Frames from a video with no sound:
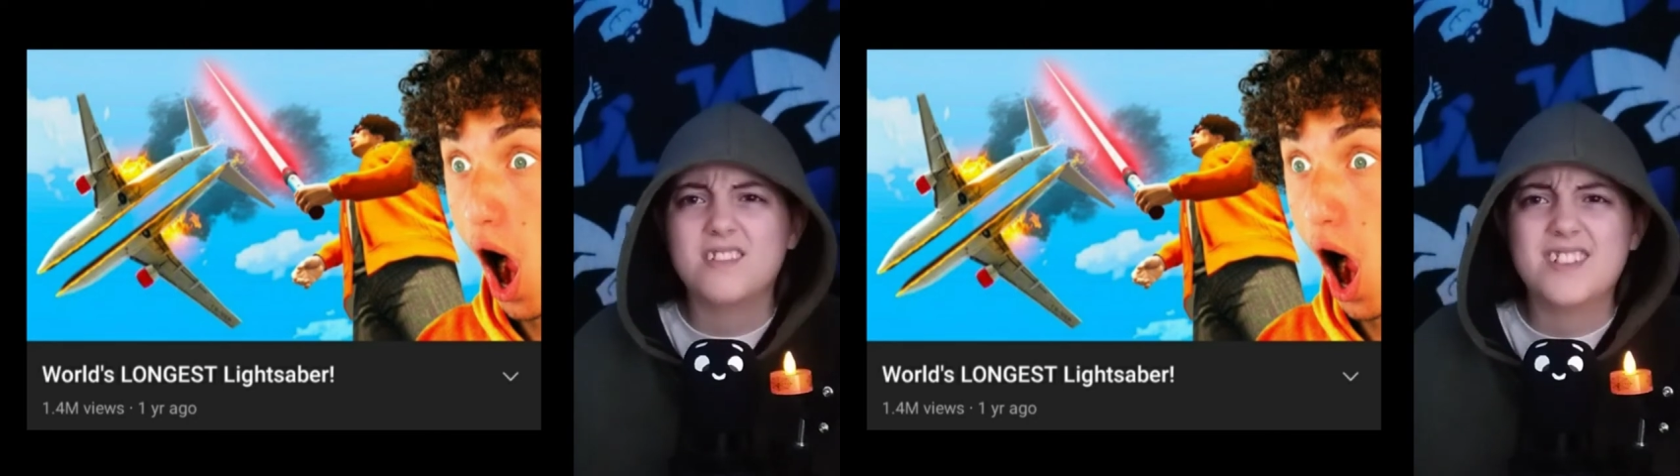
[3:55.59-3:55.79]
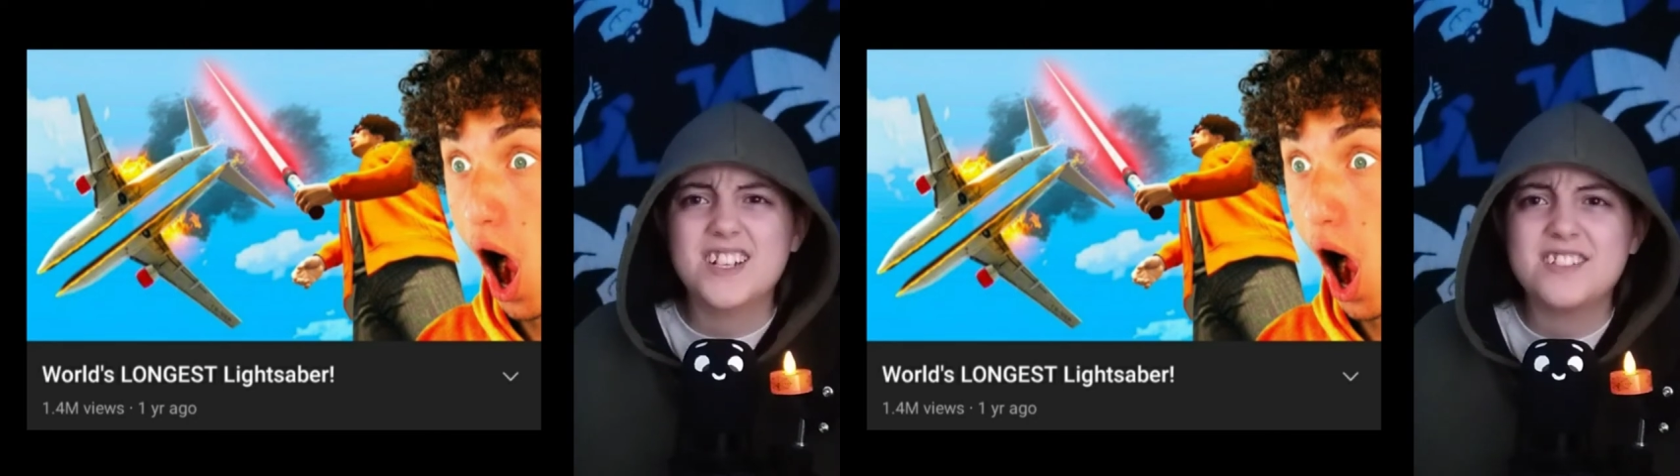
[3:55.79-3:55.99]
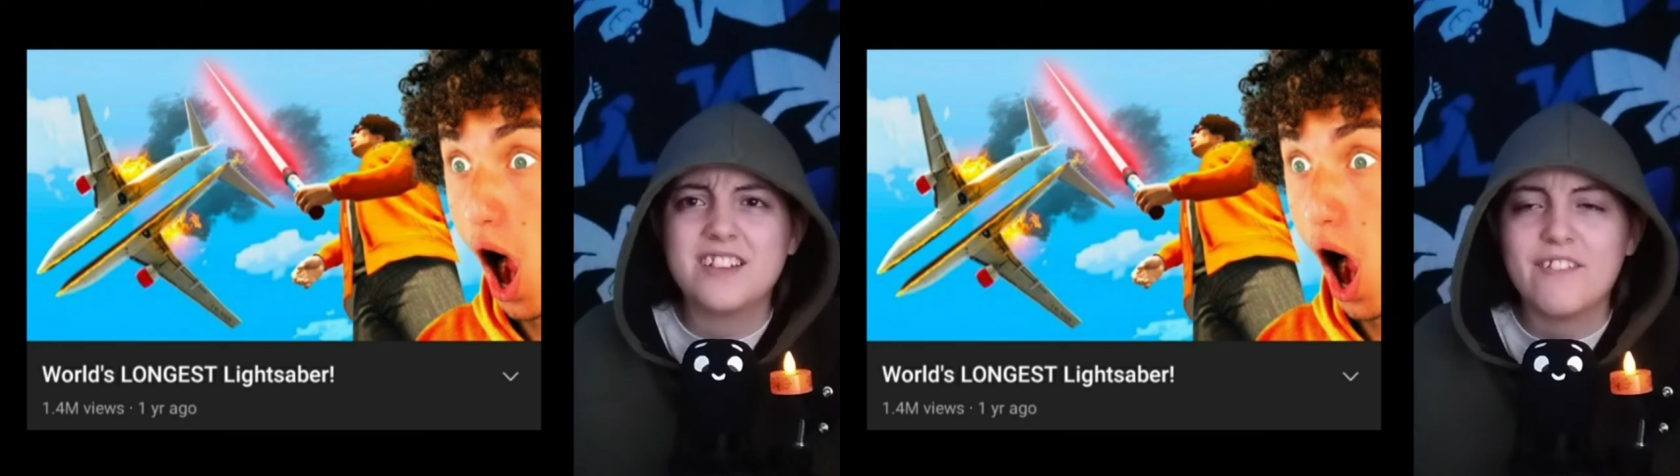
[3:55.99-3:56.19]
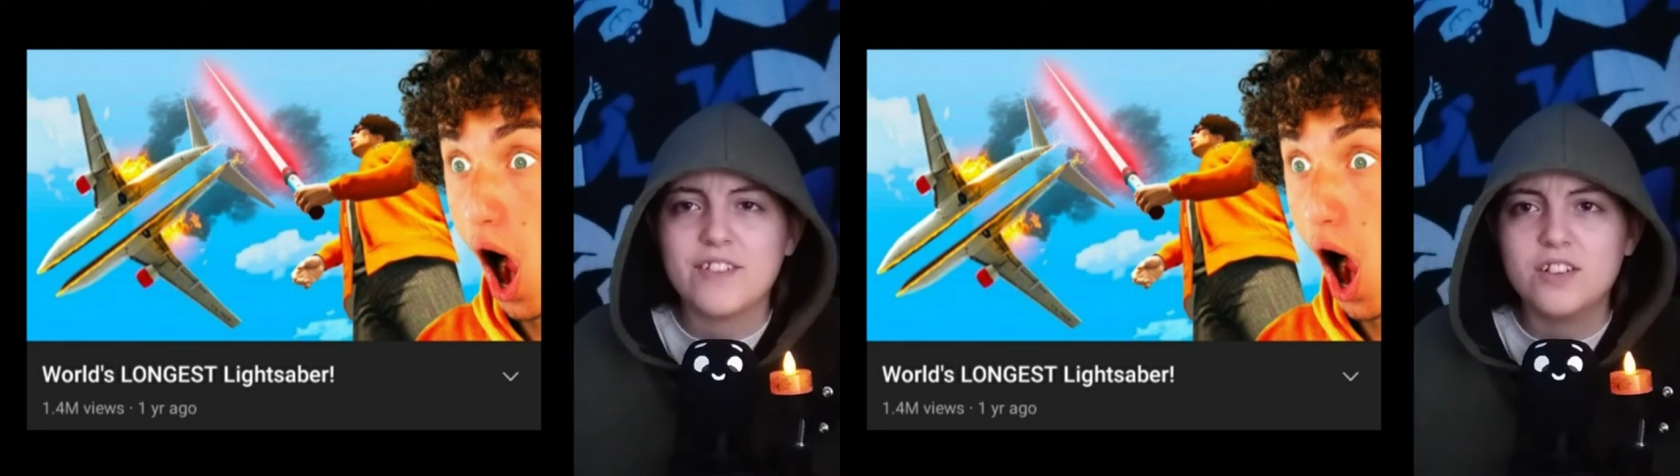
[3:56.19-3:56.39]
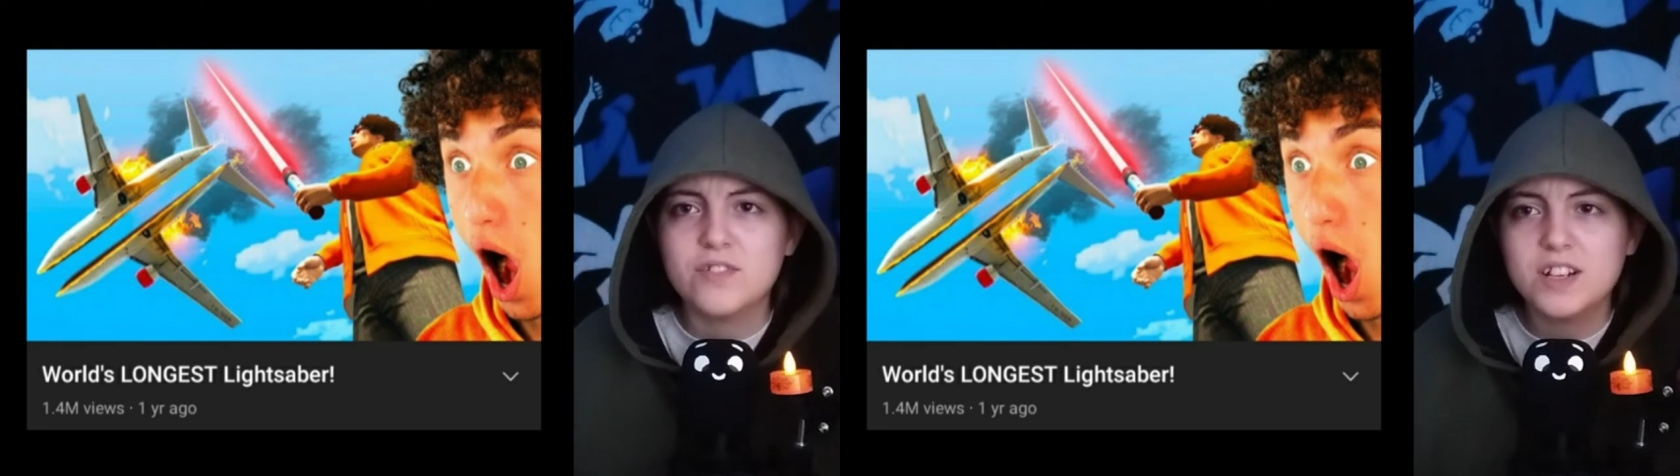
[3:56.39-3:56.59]
That's
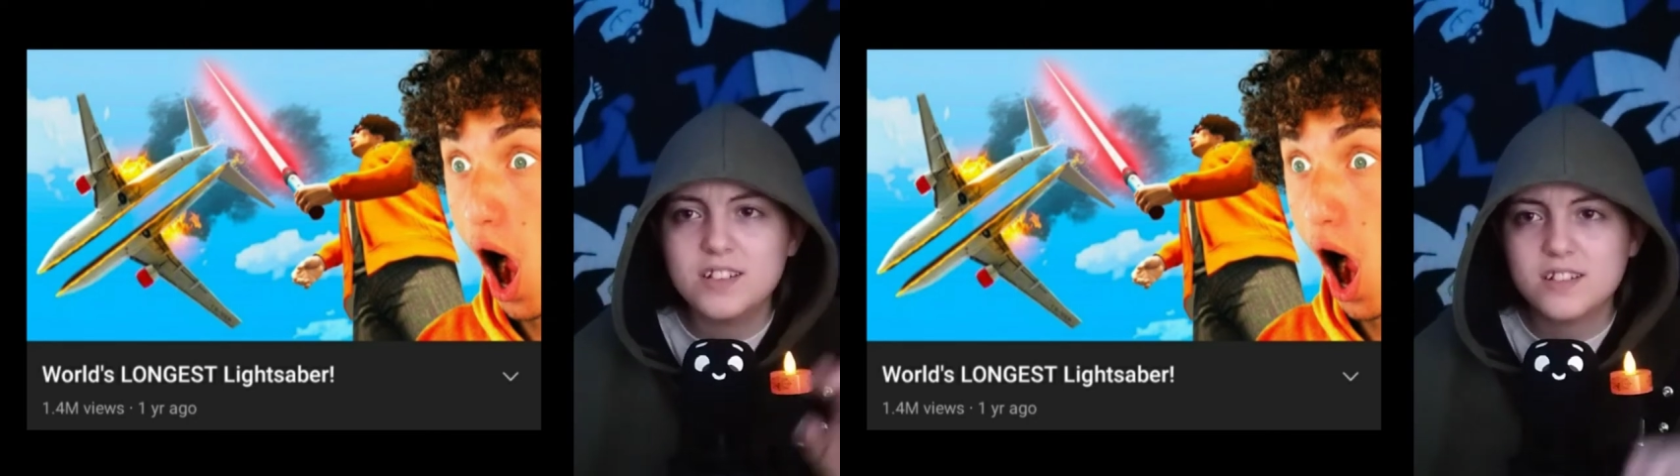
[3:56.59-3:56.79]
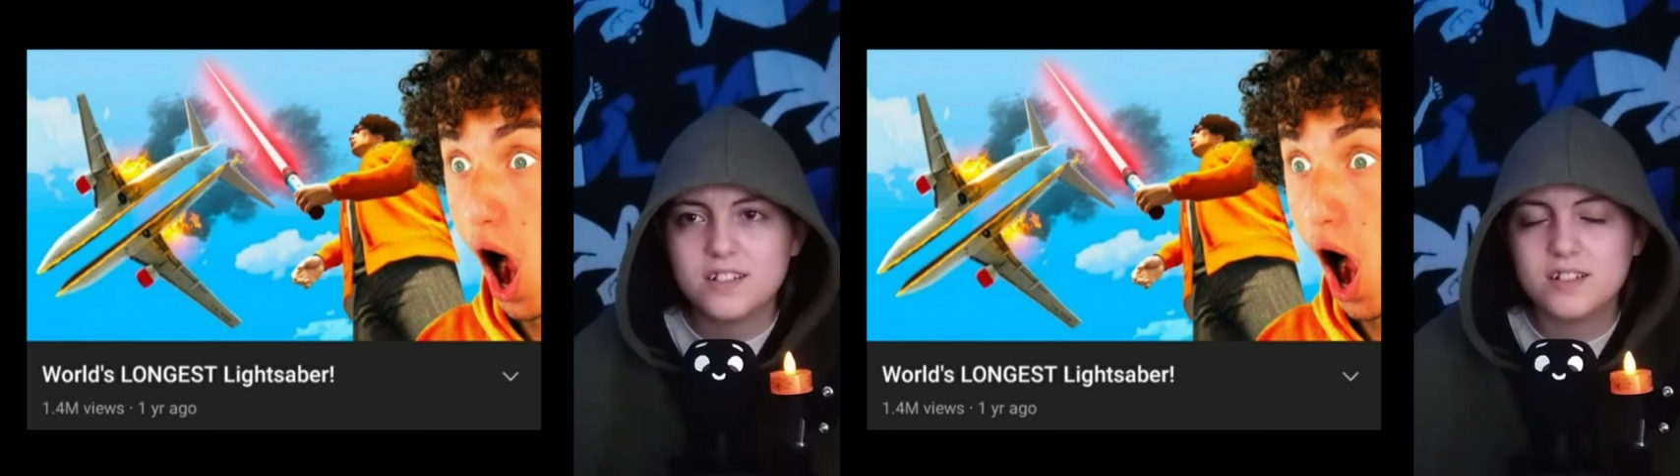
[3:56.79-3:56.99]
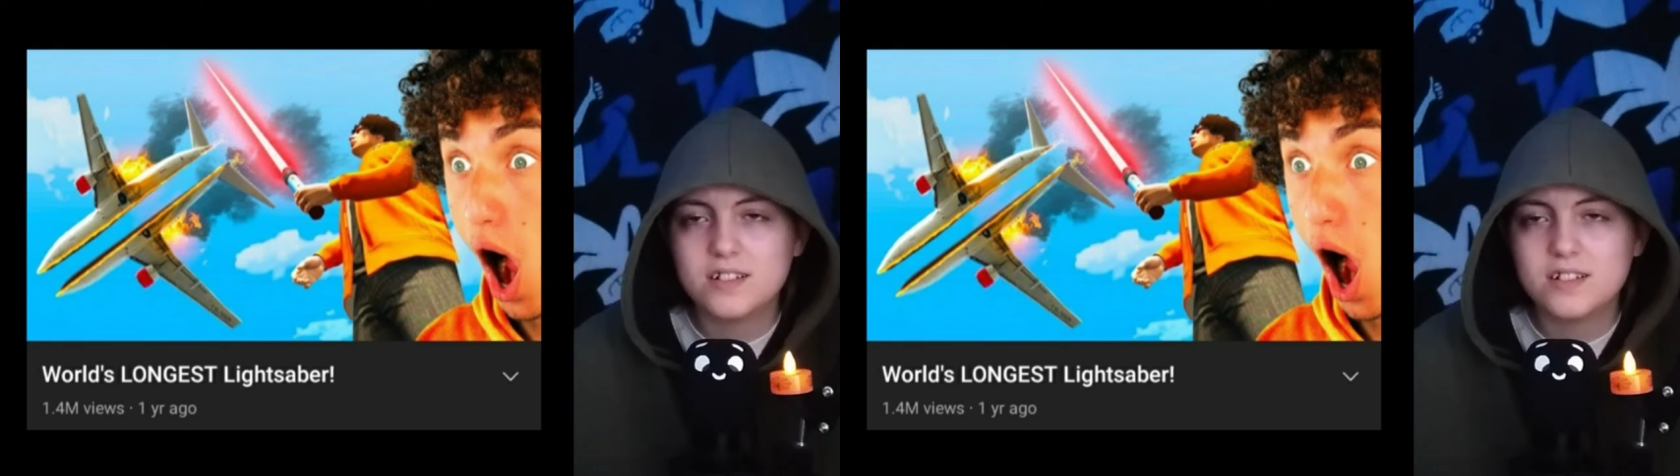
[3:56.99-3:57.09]
different, right?